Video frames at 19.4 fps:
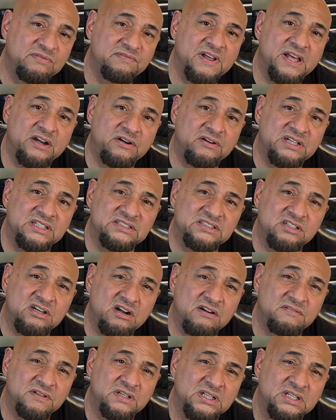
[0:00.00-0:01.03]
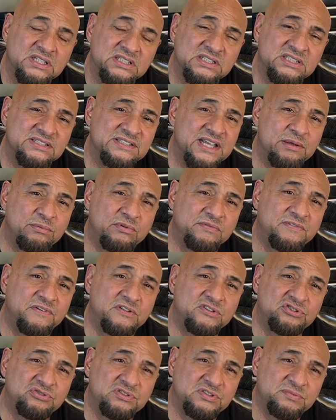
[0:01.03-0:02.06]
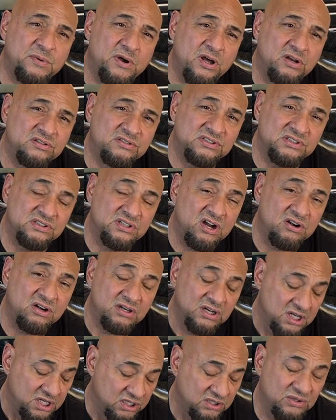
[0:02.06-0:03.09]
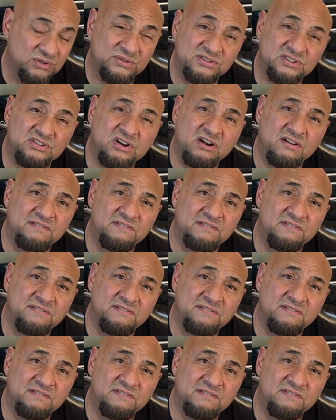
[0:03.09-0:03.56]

veterans and our disabled first responders and our Gold Star